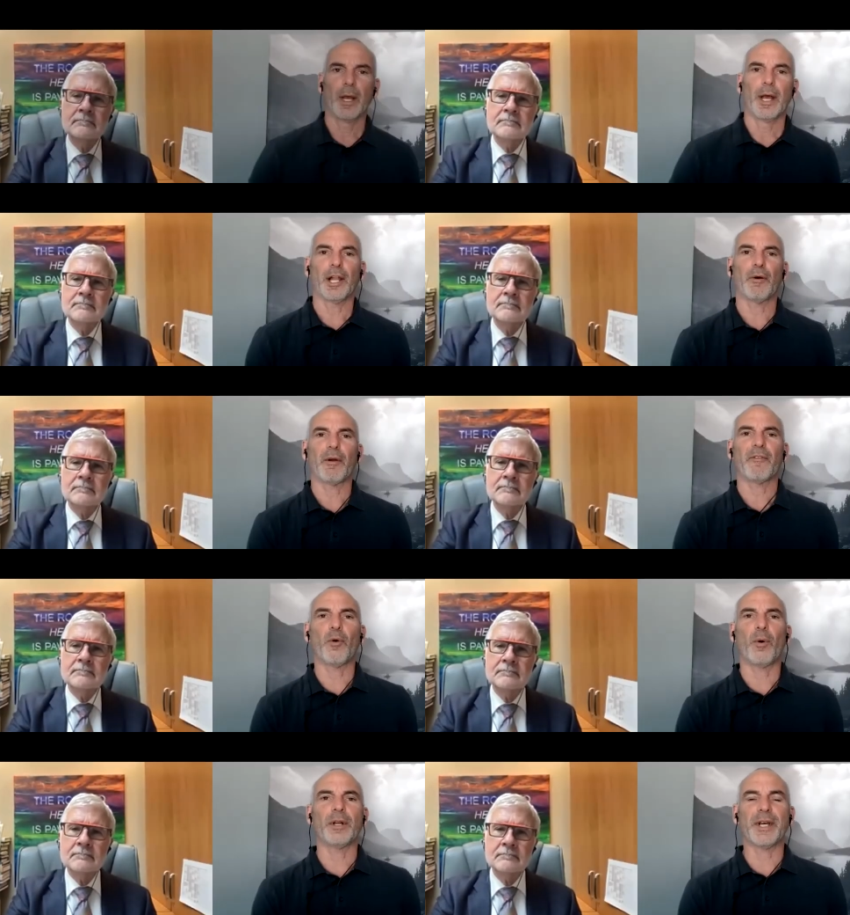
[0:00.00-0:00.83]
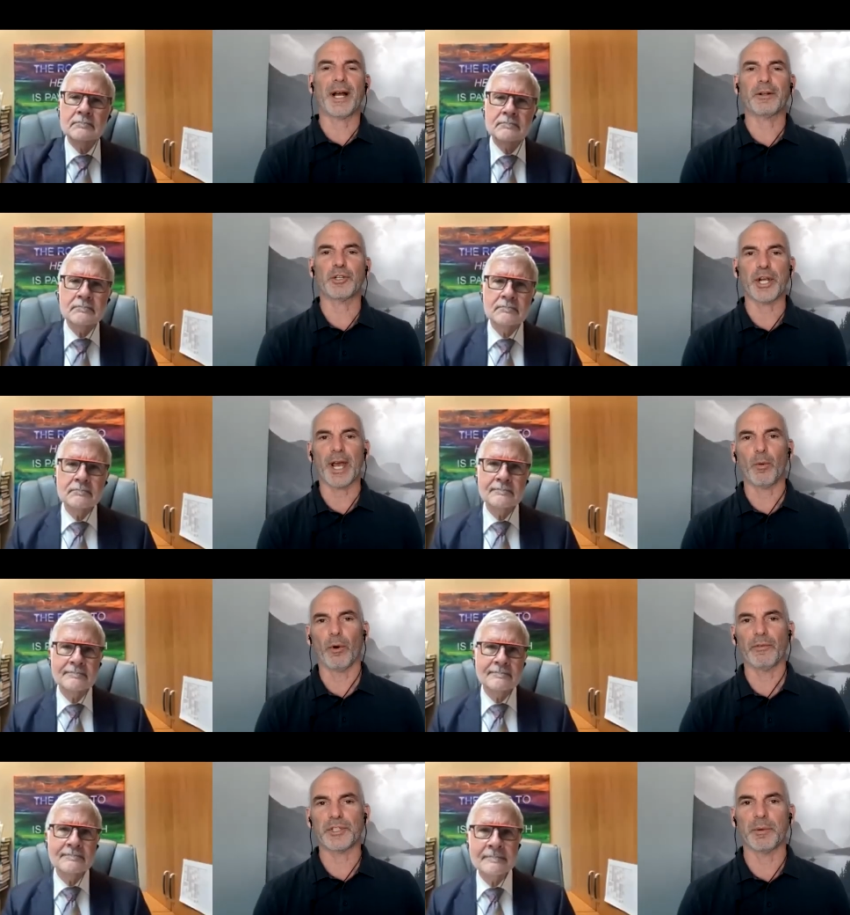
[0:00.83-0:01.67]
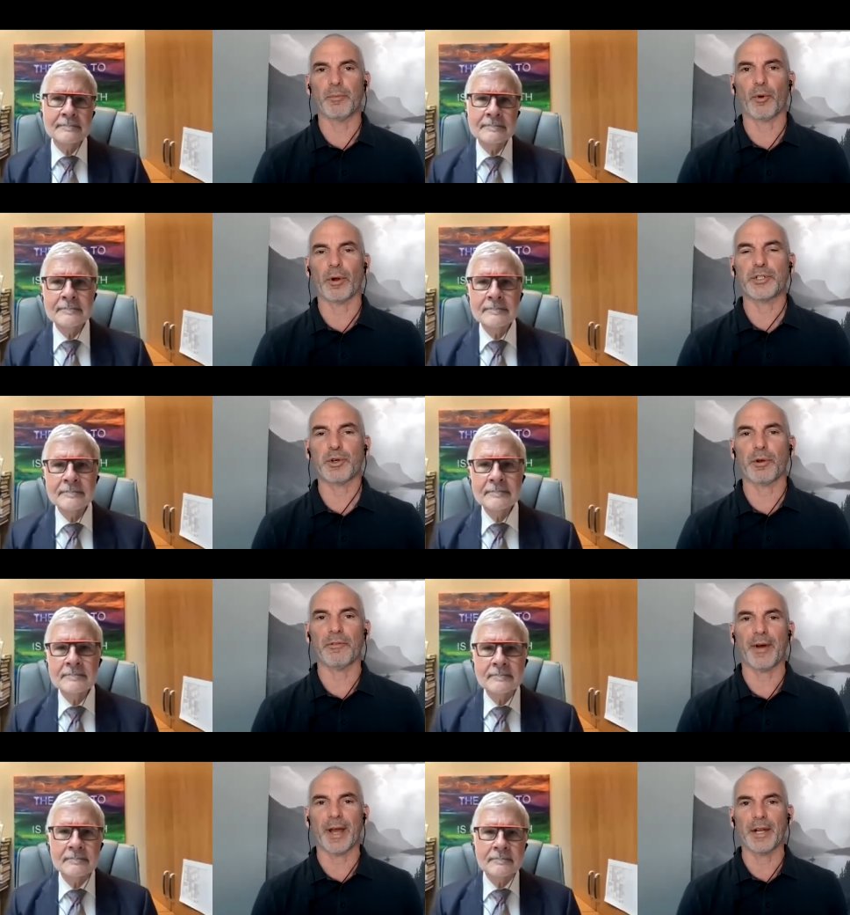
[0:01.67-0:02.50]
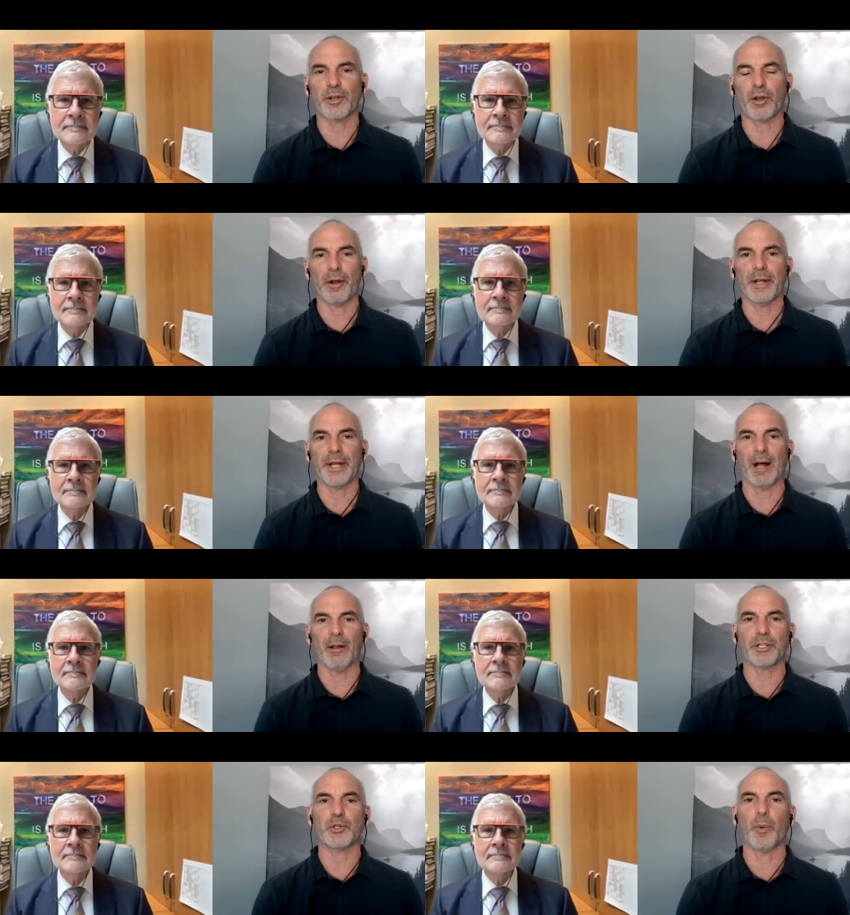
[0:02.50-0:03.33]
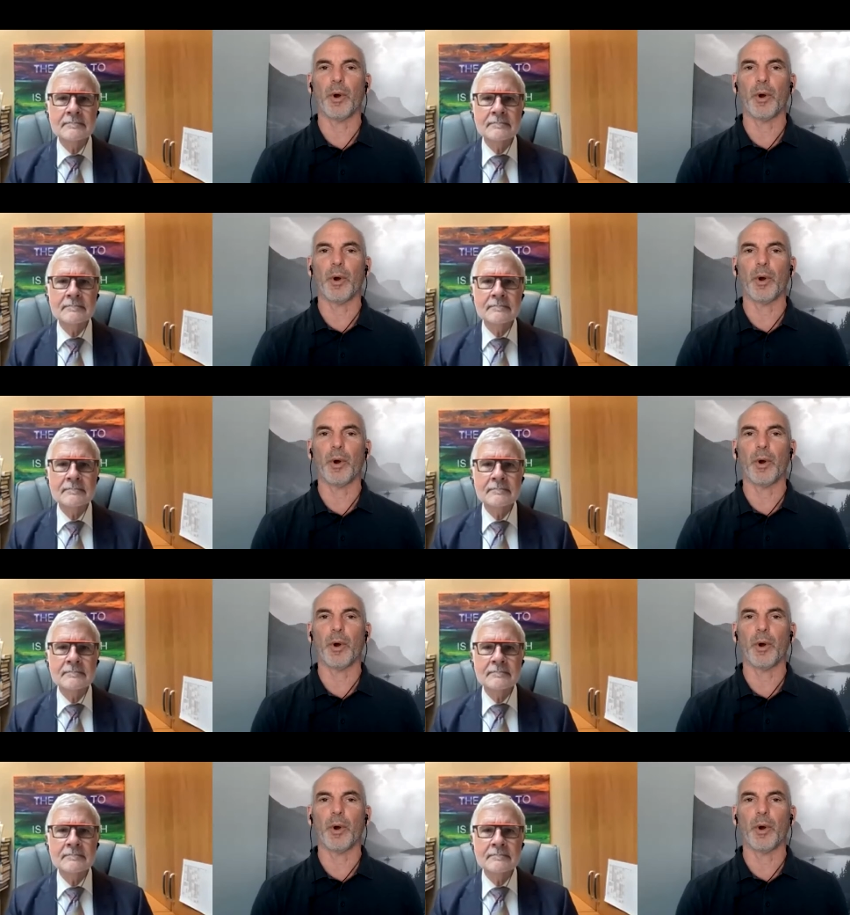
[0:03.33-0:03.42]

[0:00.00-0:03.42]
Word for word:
Speaker 1: Hello, everyone. Dr. Jack Wolfson, board certified cardiologist.